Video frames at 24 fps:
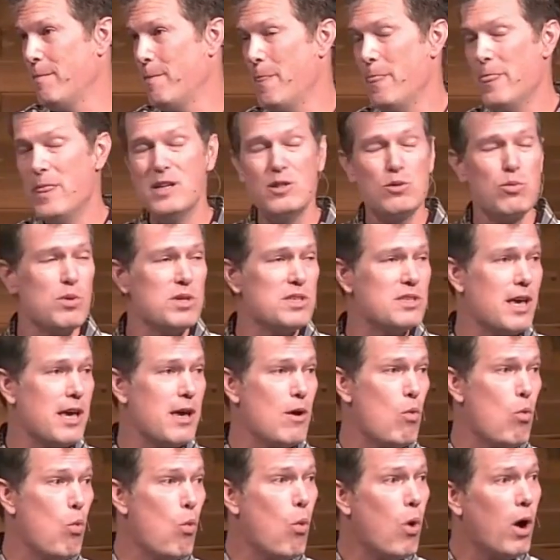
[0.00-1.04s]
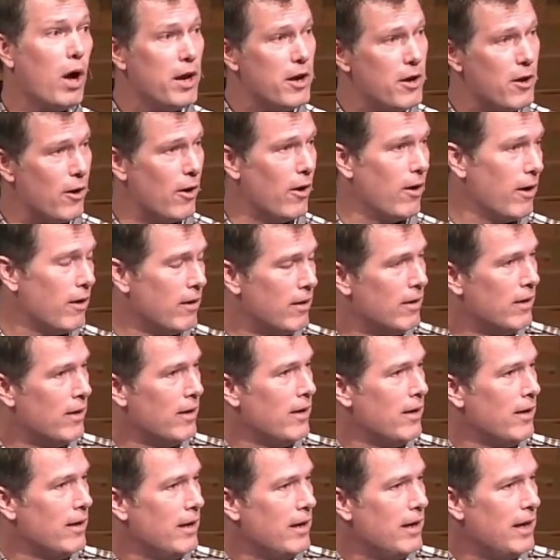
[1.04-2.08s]
This was a wonder.
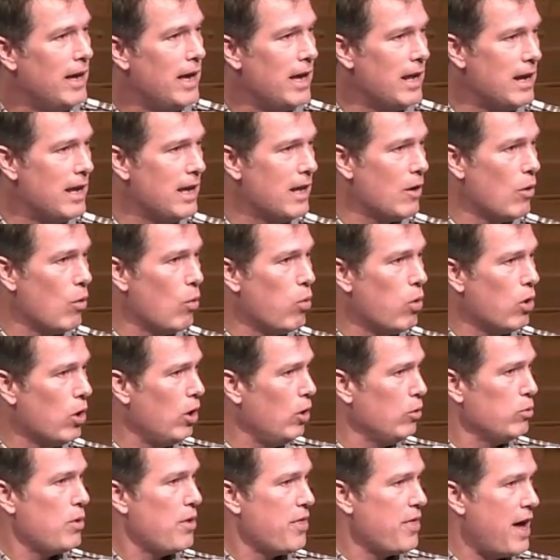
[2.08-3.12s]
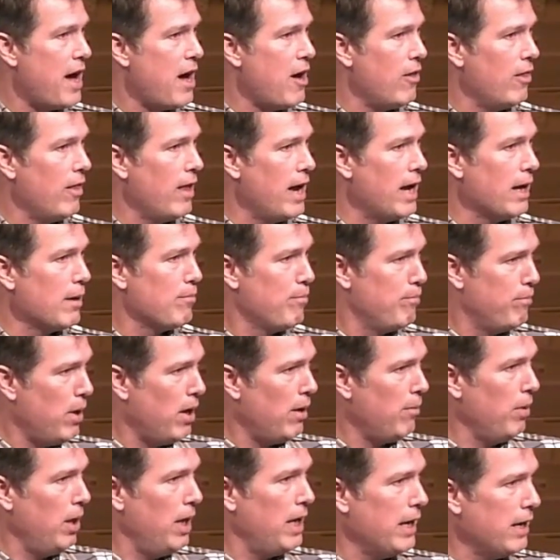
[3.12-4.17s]
And in a world without like
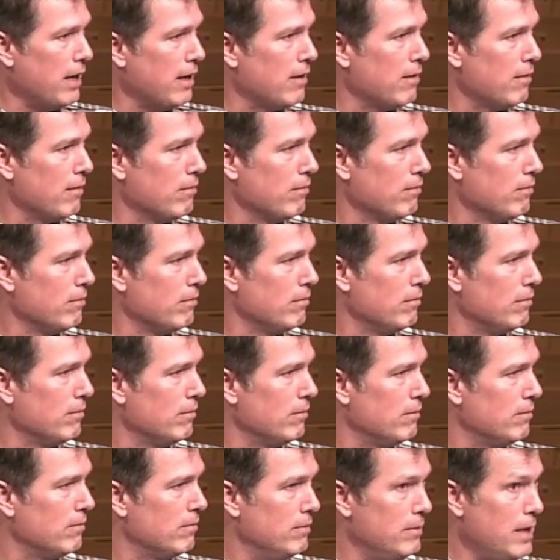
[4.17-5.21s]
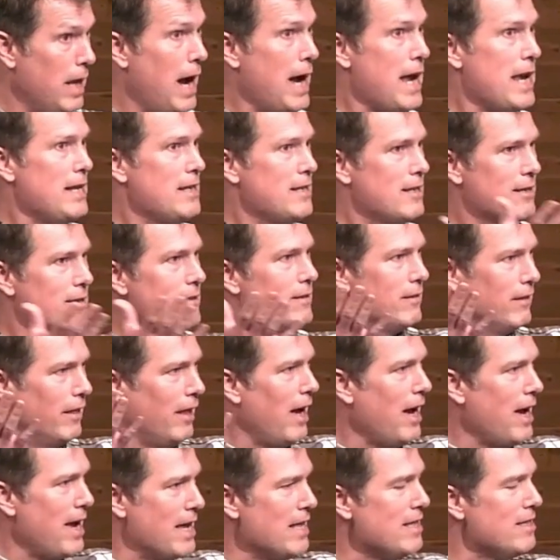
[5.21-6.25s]
public night
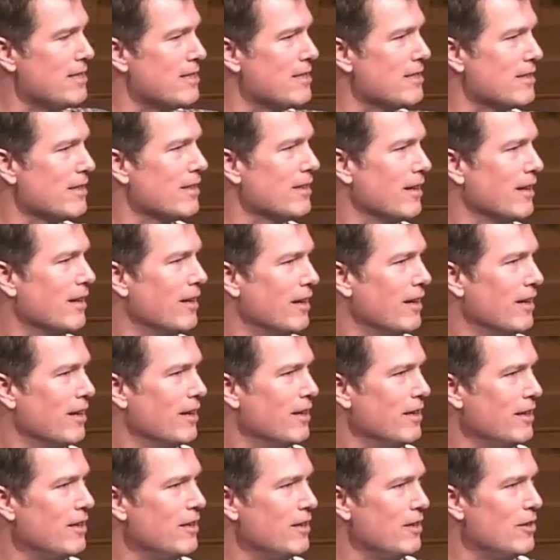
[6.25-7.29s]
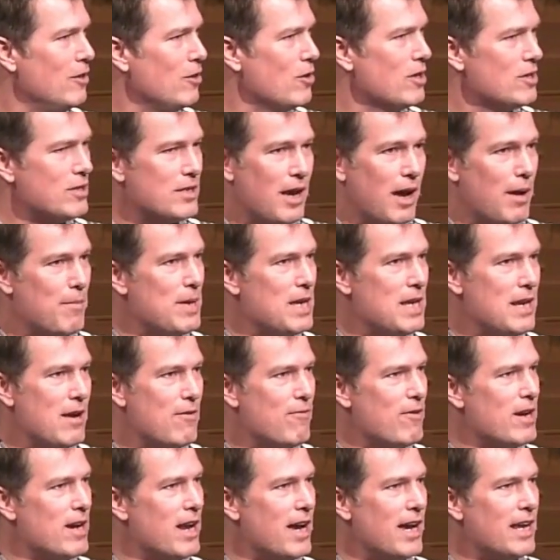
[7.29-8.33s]
lights, you could, I mean,
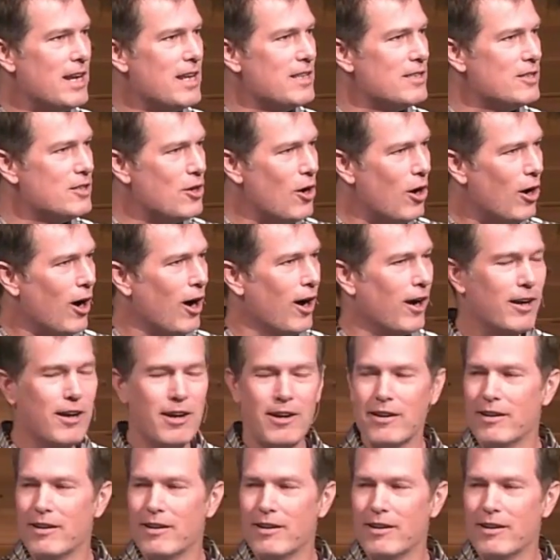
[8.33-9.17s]
every night it's dark.